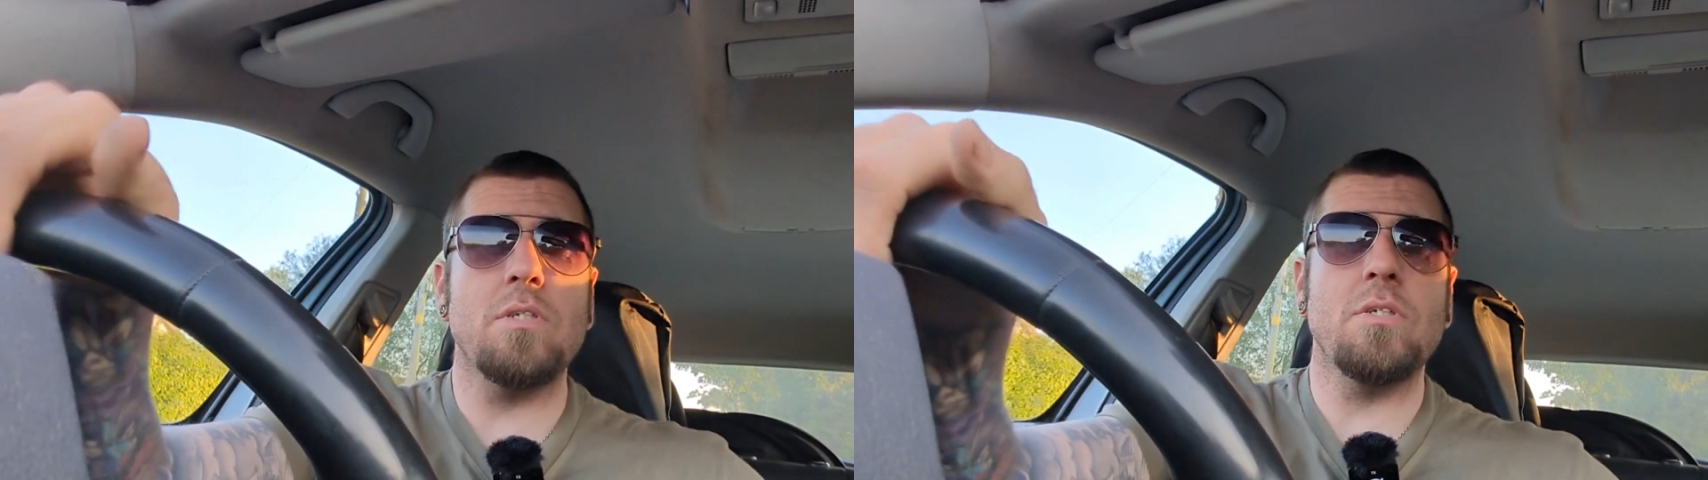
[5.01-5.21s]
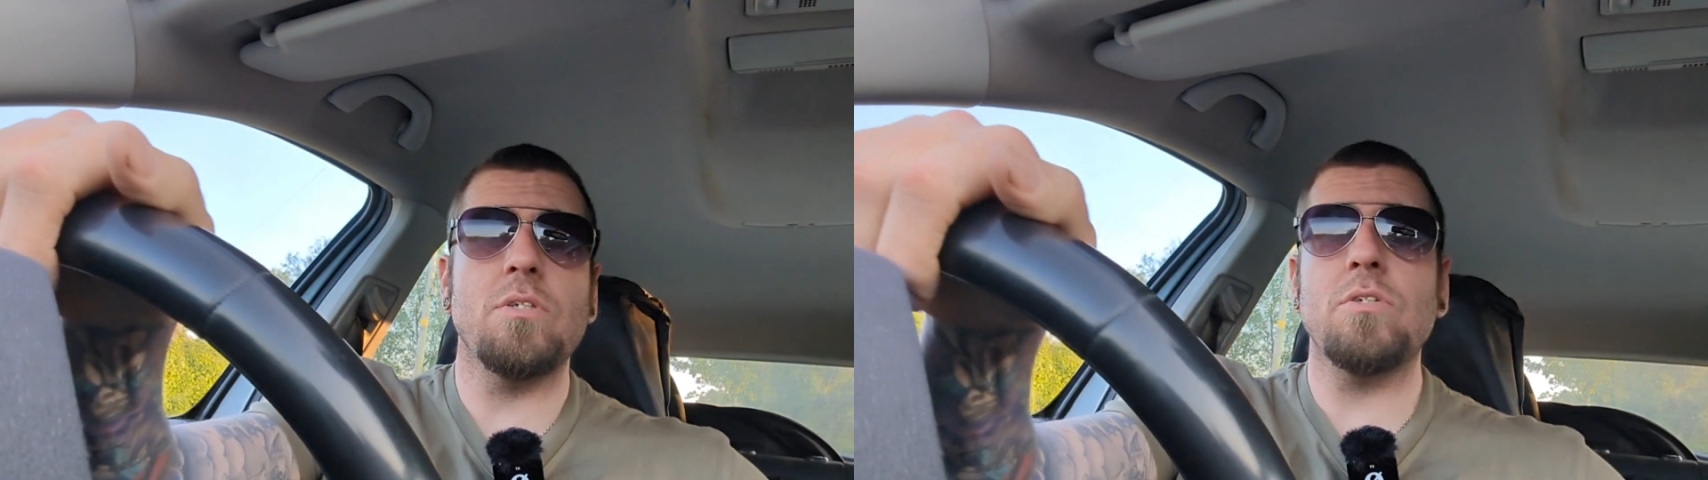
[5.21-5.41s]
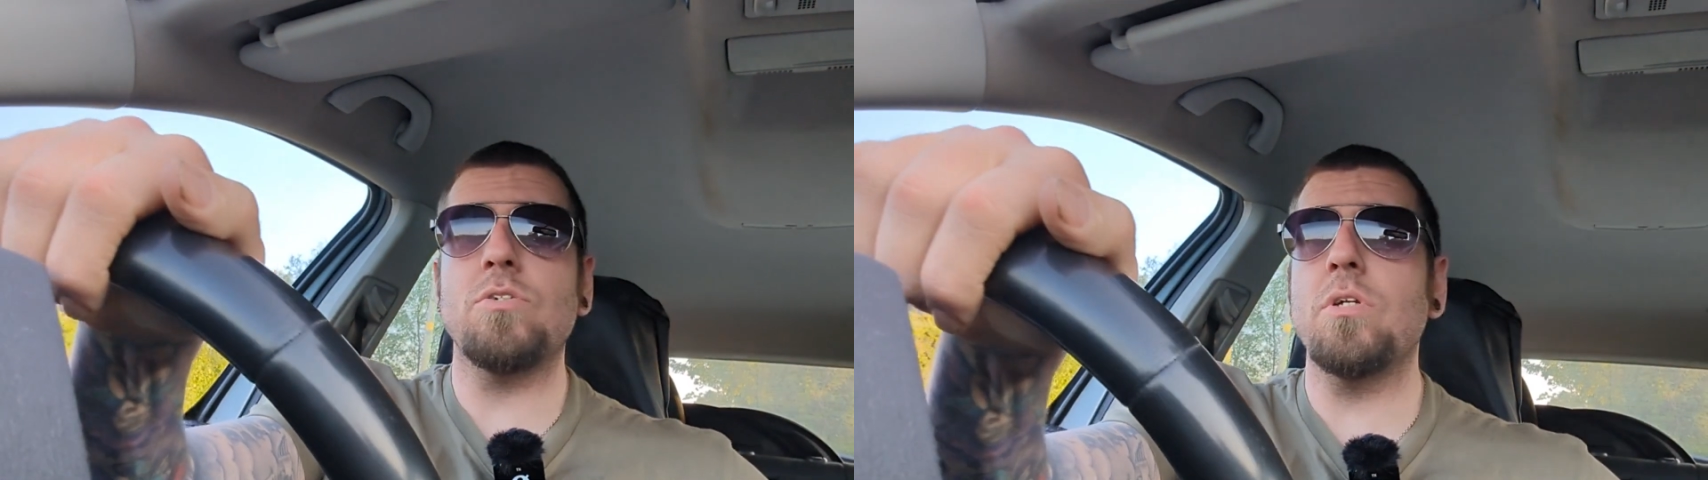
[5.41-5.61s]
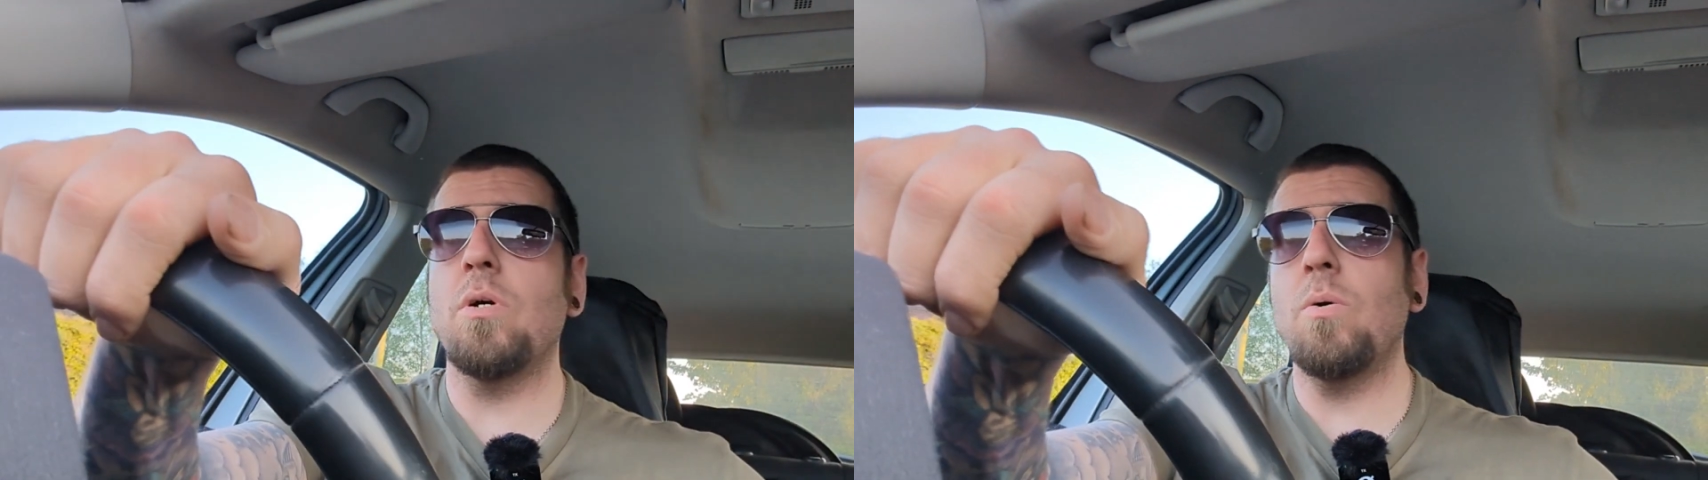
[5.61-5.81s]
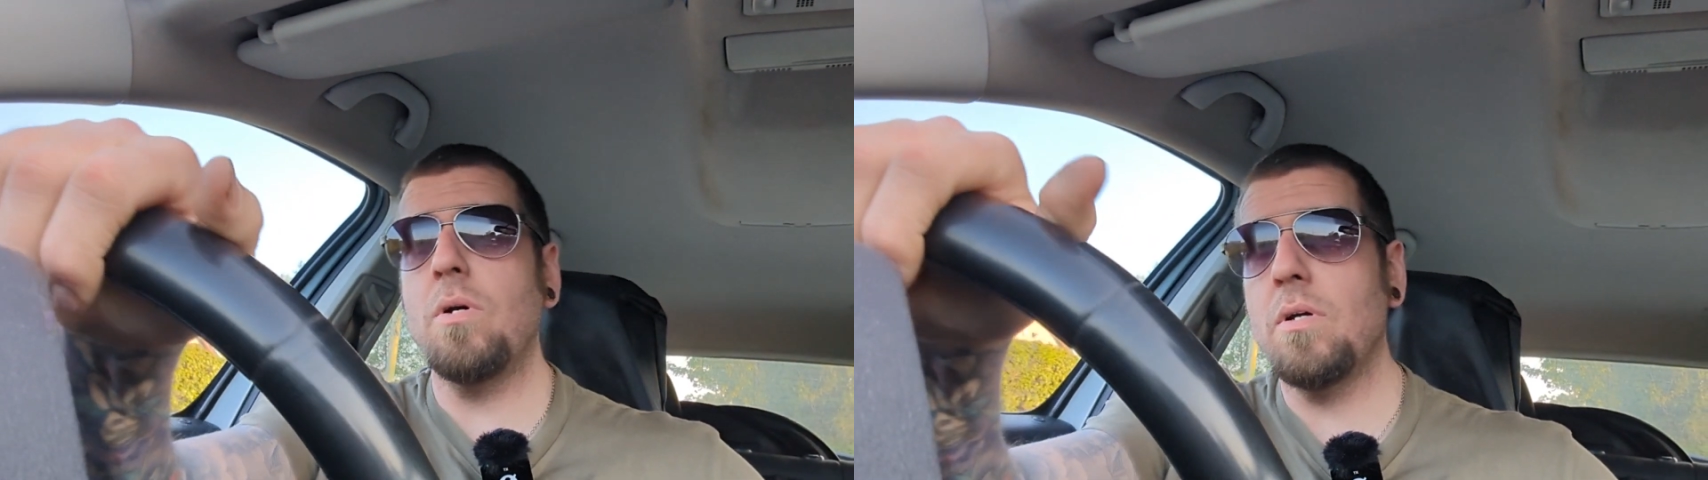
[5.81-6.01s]
So,
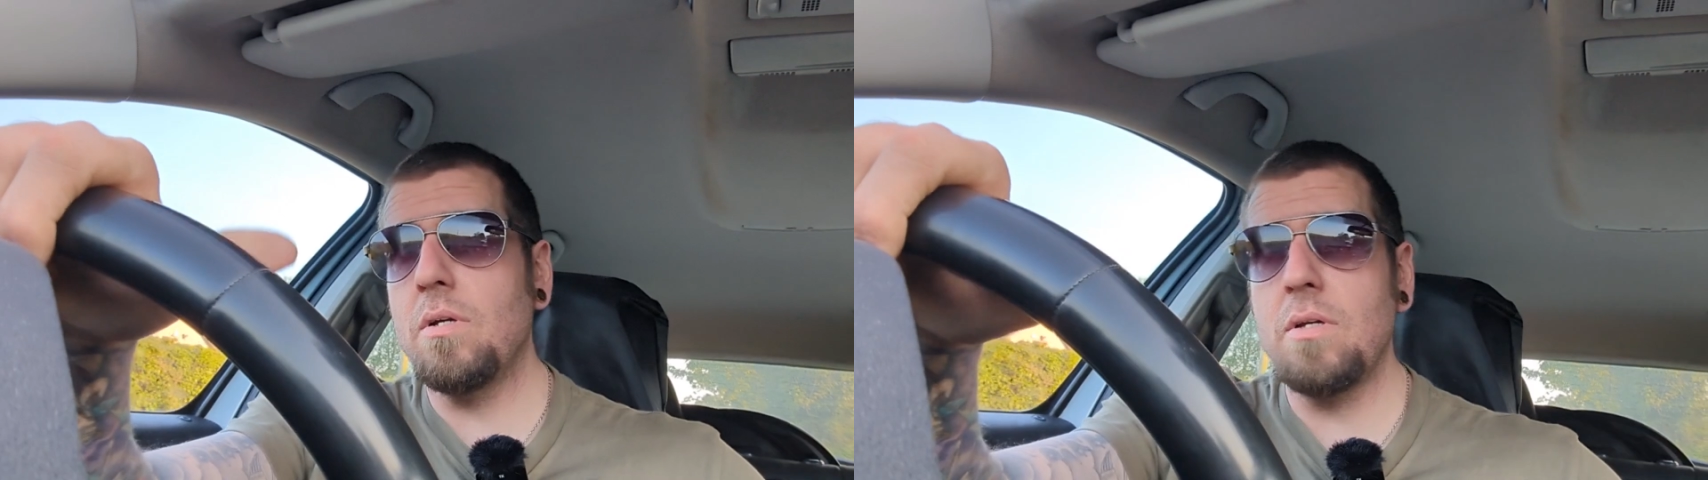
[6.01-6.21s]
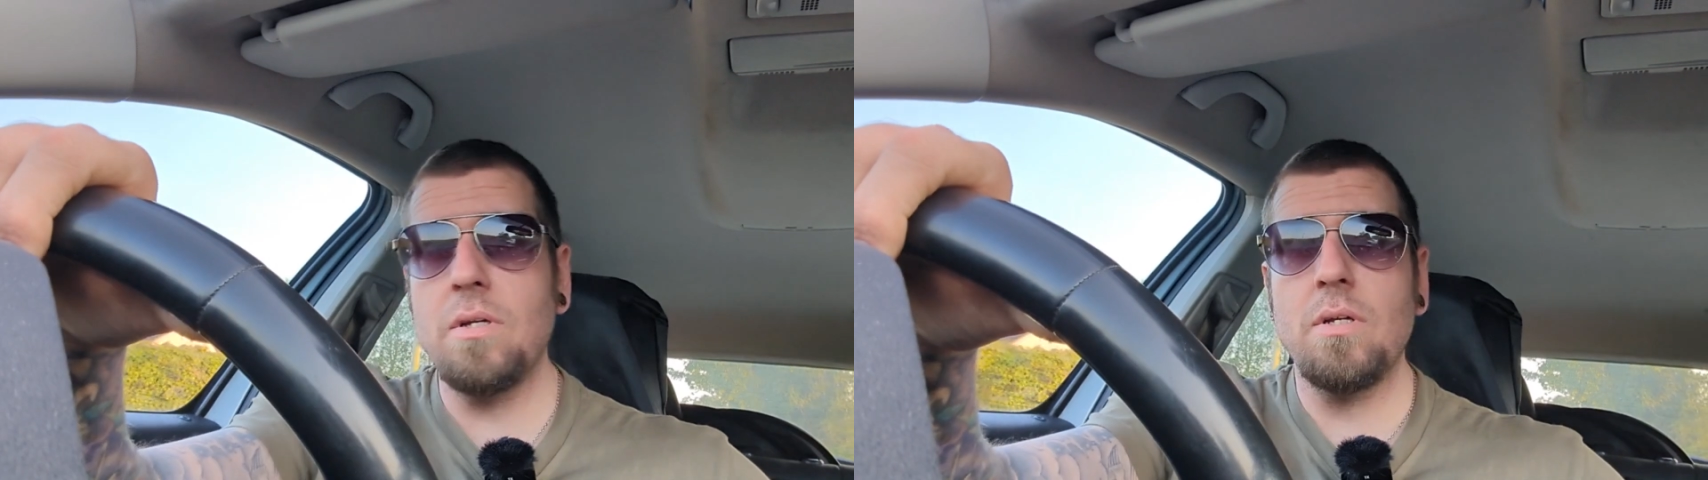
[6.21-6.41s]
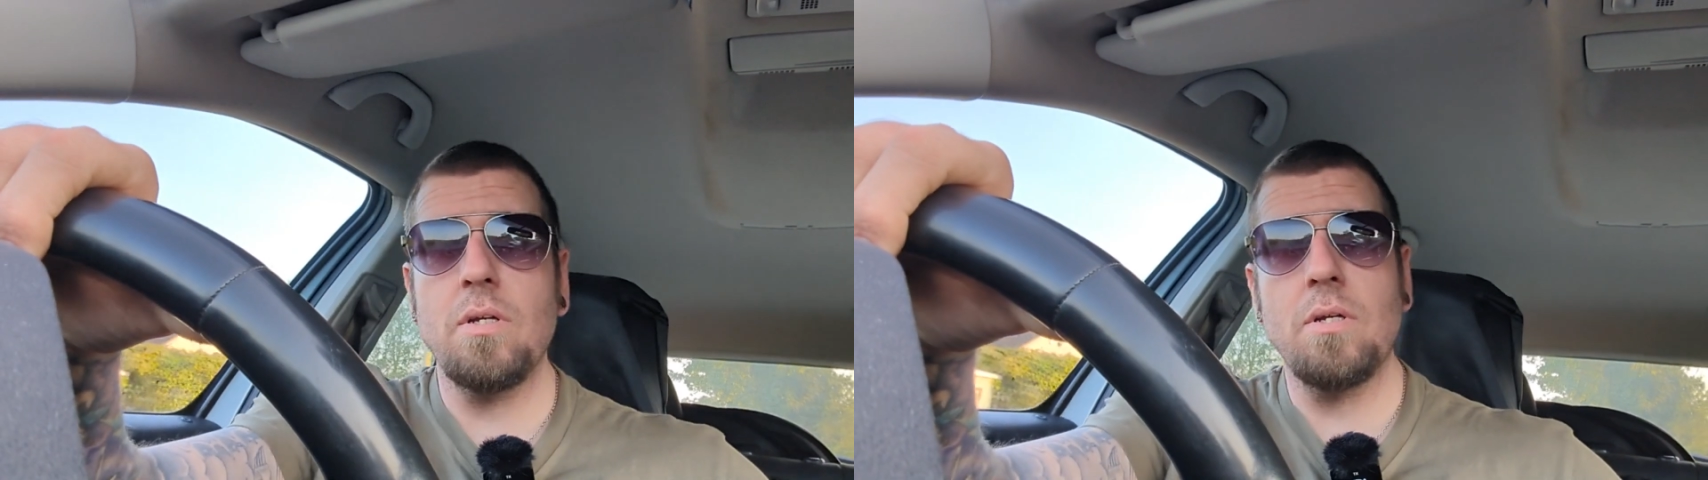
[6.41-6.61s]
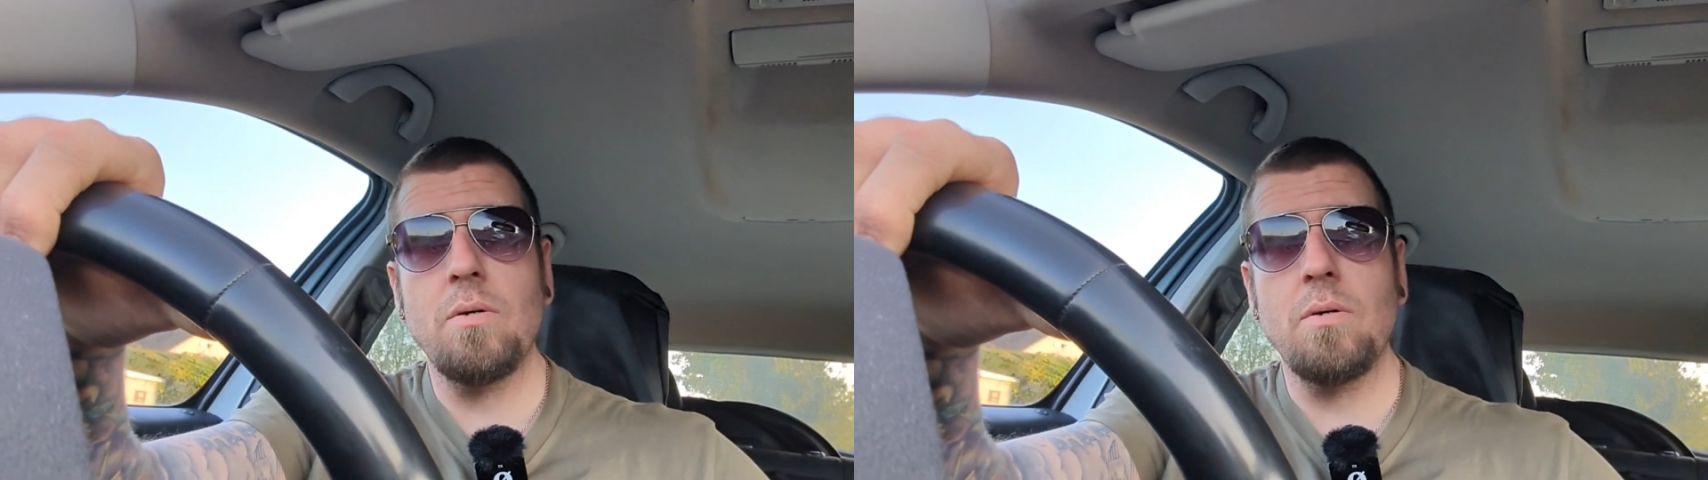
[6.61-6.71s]
what